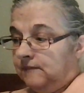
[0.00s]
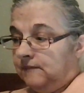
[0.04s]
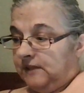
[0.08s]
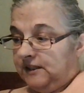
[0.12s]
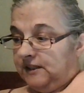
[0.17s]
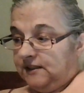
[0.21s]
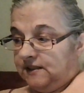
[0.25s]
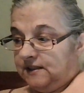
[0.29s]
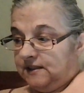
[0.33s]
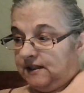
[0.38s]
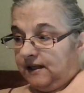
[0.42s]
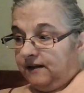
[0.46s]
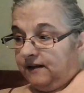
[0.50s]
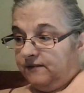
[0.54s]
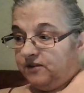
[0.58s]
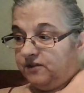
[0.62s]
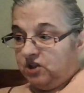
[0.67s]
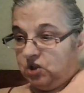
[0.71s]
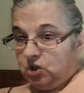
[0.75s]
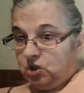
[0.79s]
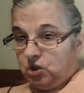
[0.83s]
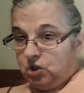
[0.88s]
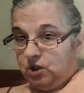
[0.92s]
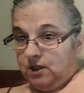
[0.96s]
instead of
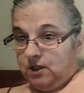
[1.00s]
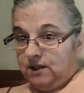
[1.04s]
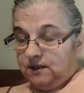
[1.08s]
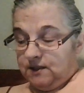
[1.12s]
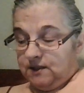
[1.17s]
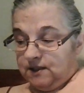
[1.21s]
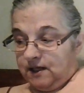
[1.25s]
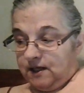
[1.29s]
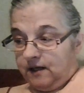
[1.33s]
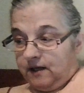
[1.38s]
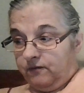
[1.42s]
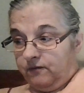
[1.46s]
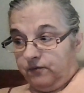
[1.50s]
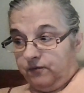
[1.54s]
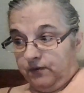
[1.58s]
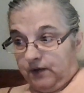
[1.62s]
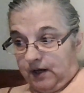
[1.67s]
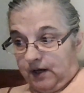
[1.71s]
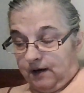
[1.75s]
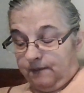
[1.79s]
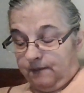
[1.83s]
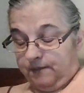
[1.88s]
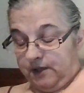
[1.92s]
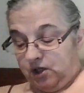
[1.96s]
instead of
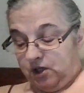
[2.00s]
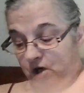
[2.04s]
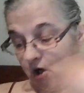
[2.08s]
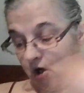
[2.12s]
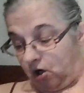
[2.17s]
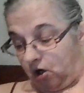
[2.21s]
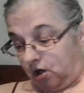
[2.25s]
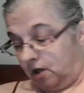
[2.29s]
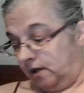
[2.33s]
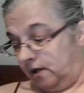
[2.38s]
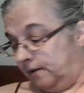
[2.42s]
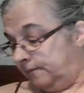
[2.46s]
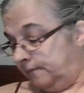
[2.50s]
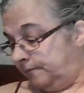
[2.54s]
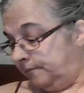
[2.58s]
um, yarn.